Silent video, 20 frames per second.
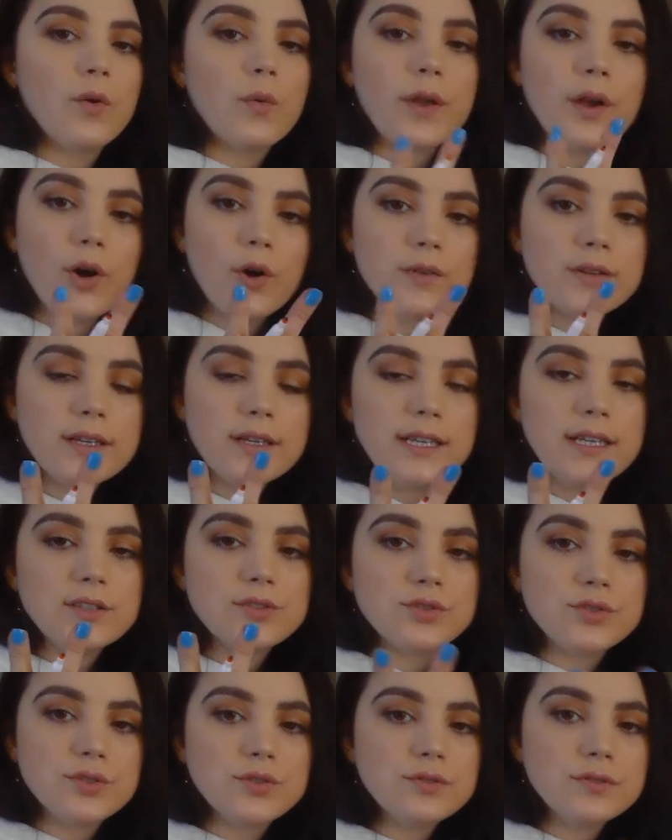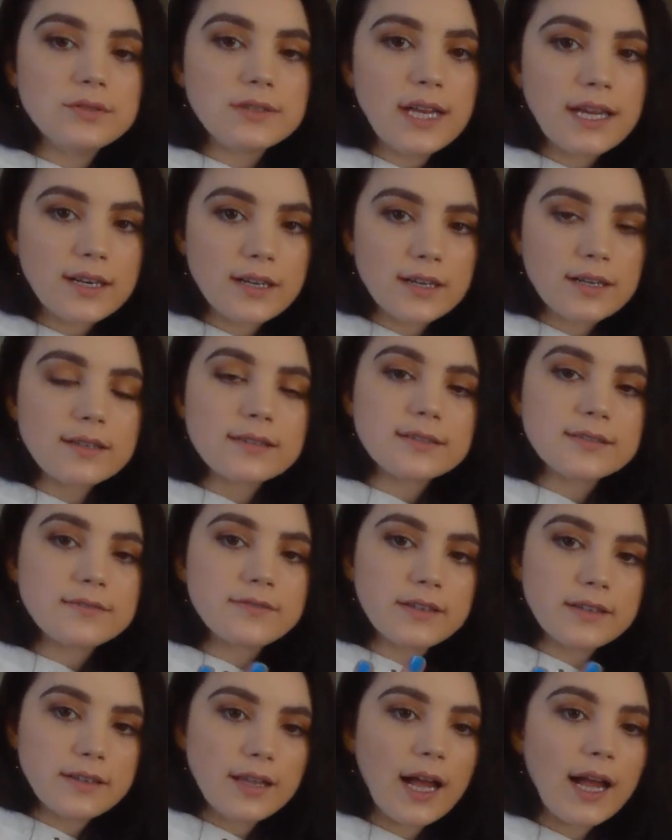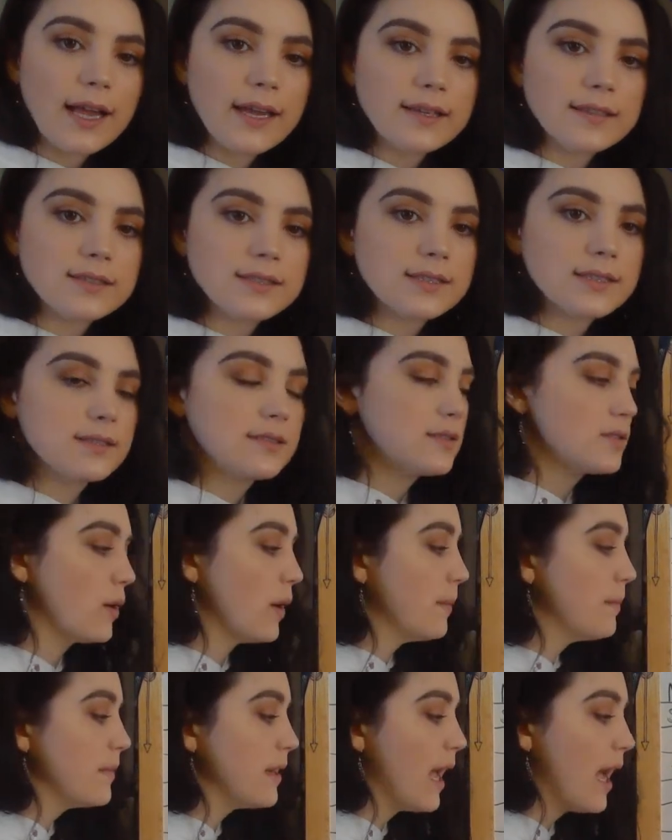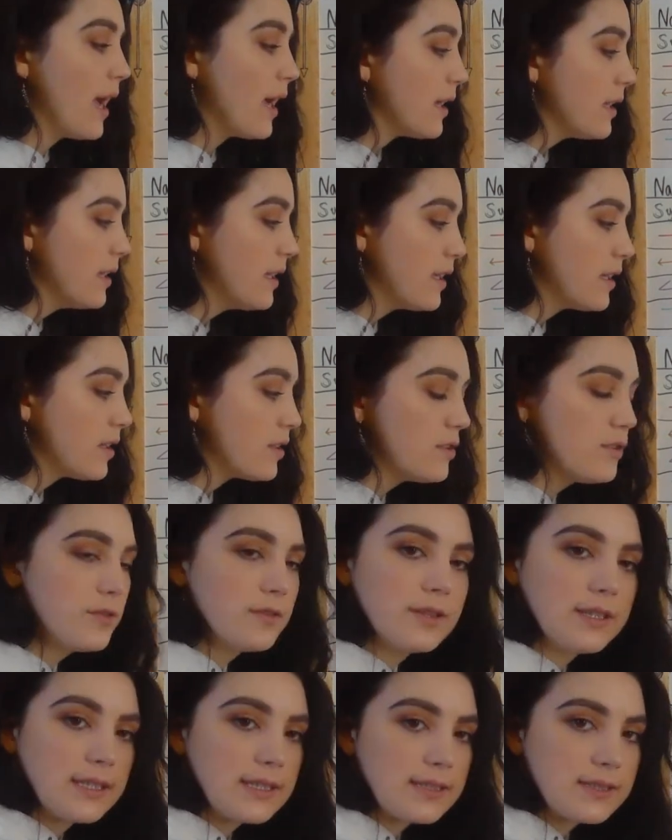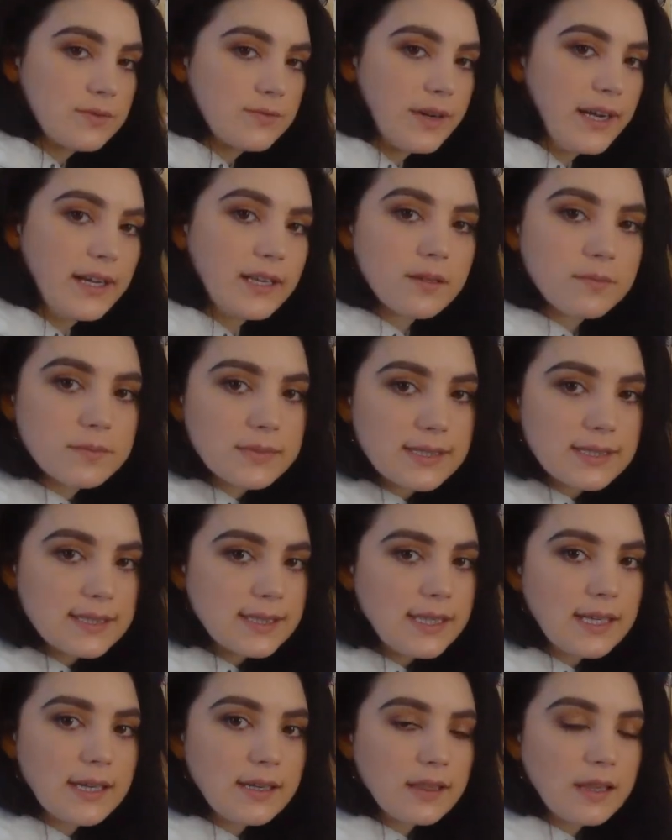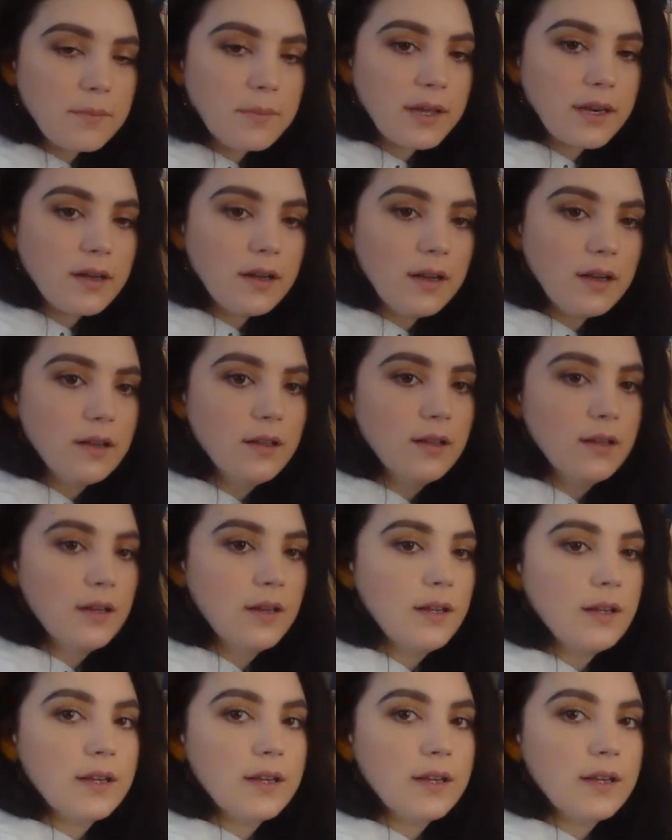We only need two letters for lines, so I'm not going to include this random C in the middle.